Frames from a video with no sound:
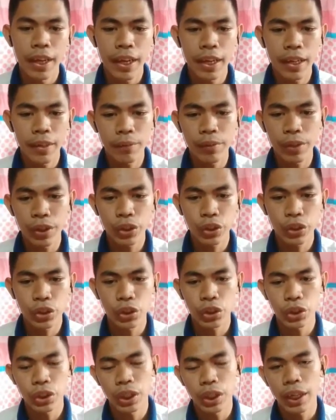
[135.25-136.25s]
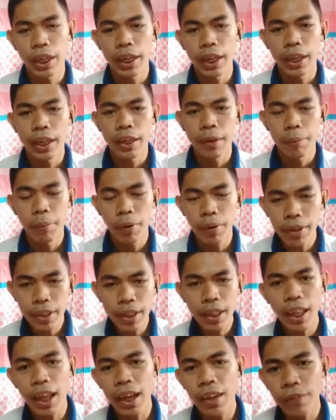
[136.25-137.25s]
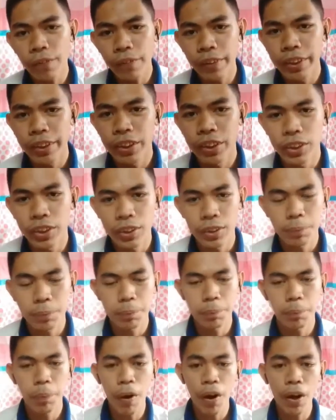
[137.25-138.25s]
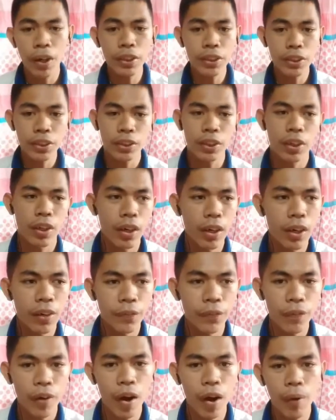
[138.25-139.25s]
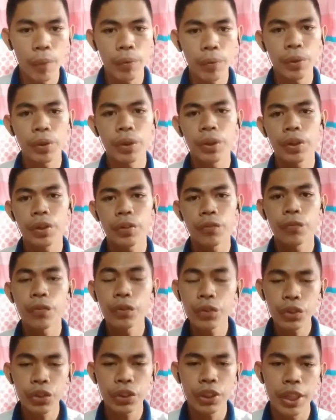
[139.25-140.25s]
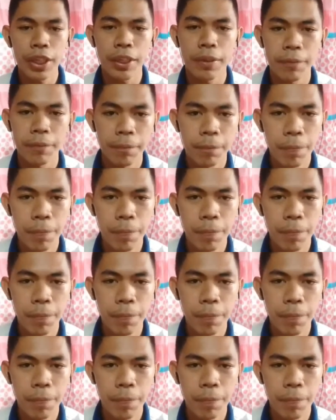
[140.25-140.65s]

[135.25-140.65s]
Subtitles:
in which marine life is part of our food chain,